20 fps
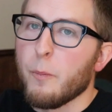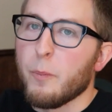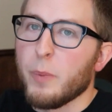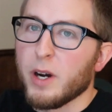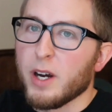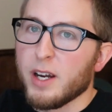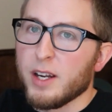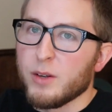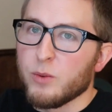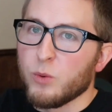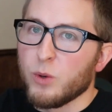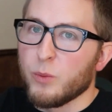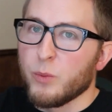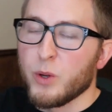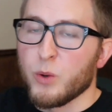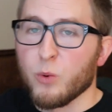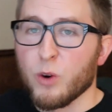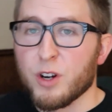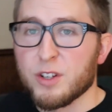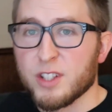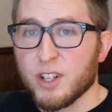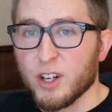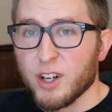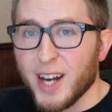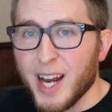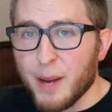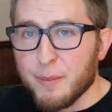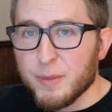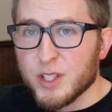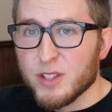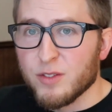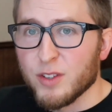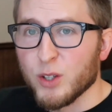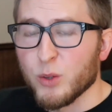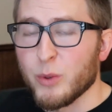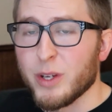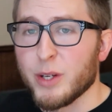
But when we worked in our atmosphere,